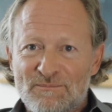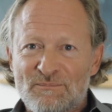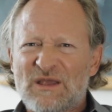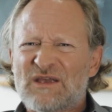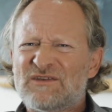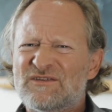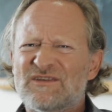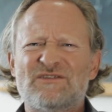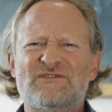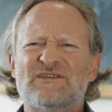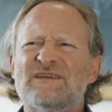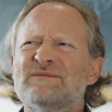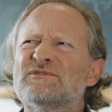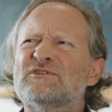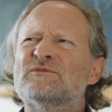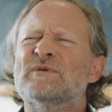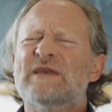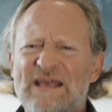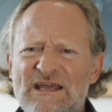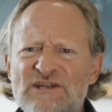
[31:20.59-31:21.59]
because it
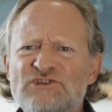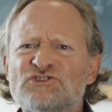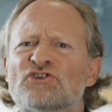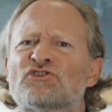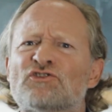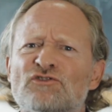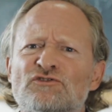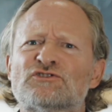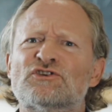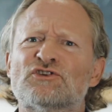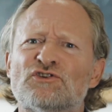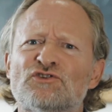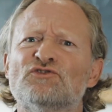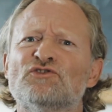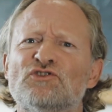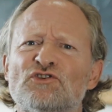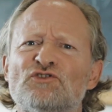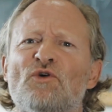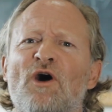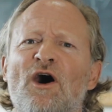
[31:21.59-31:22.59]
seems to be integral to who
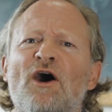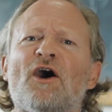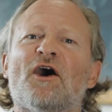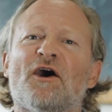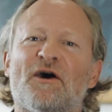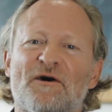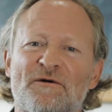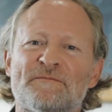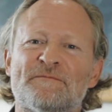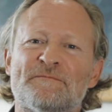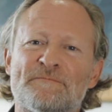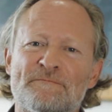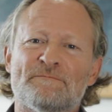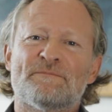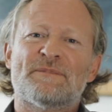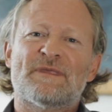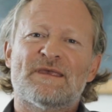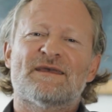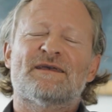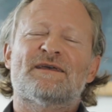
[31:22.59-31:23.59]
you are.
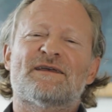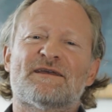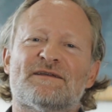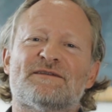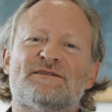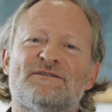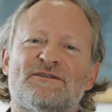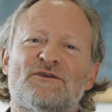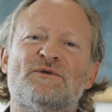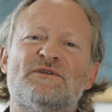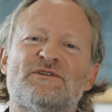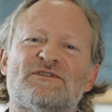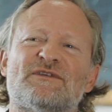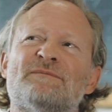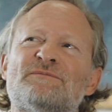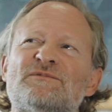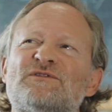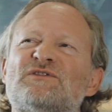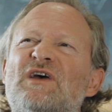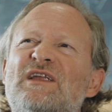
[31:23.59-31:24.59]
So in
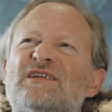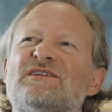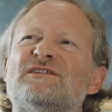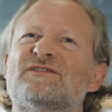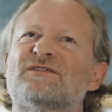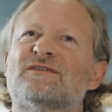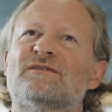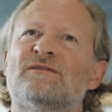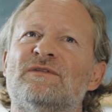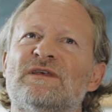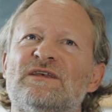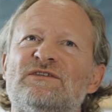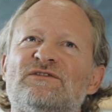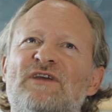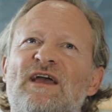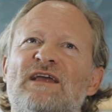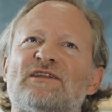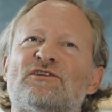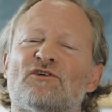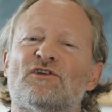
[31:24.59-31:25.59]
some sense, these
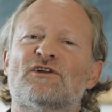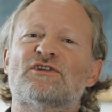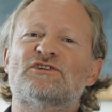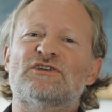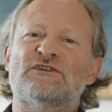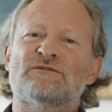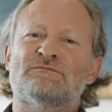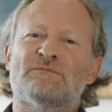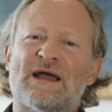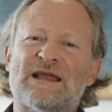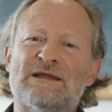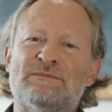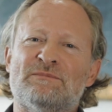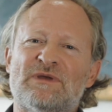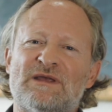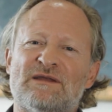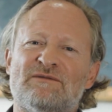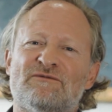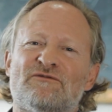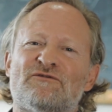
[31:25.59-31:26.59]
technologies might
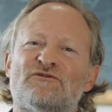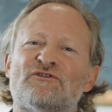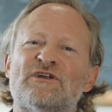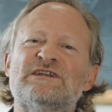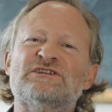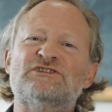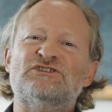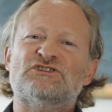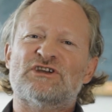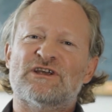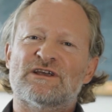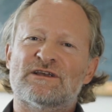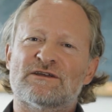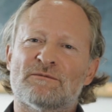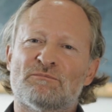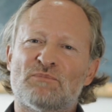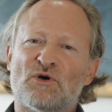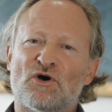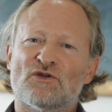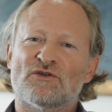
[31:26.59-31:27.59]
be infringing
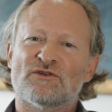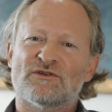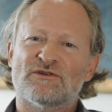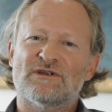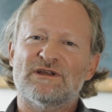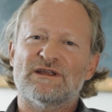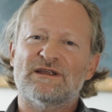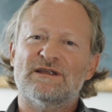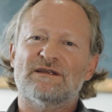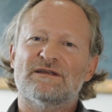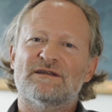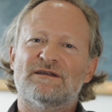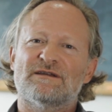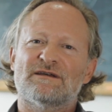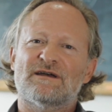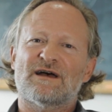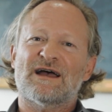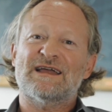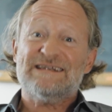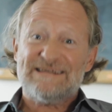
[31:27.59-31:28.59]
upon
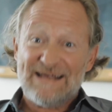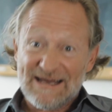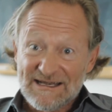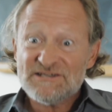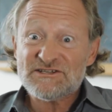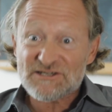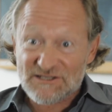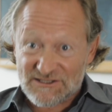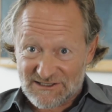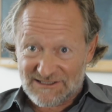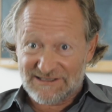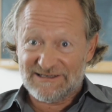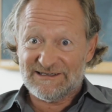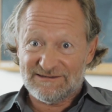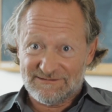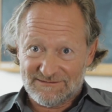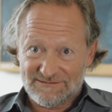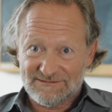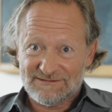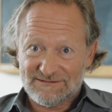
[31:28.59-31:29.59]
identity.